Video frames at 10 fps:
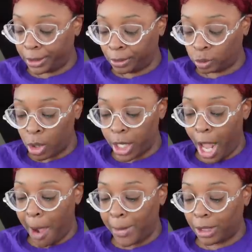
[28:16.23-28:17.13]
One of
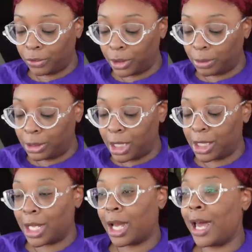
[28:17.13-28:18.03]
y'all making fun of me
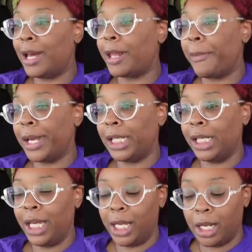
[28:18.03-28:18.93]
because I called that
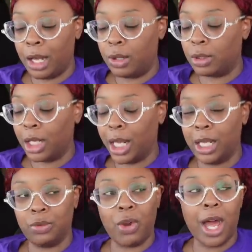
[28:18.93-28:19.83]
man headlong the
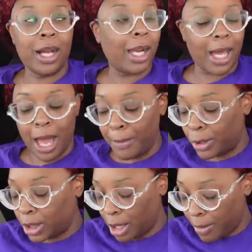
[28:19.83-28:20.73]
last vlog. Like, I
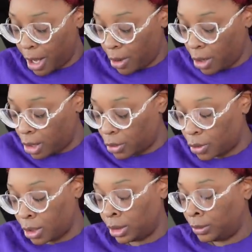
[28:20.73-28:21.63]
almost hit my car
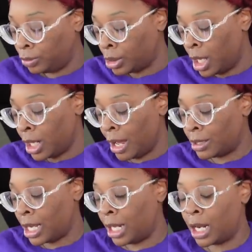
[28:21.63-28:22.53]
door. And I
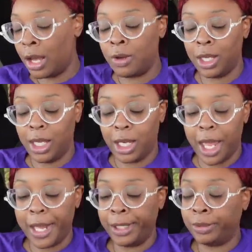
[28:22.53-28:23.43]
was like, long
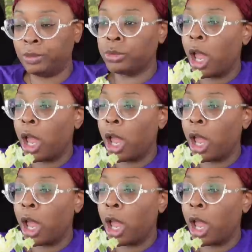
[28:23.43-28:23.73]
head ass.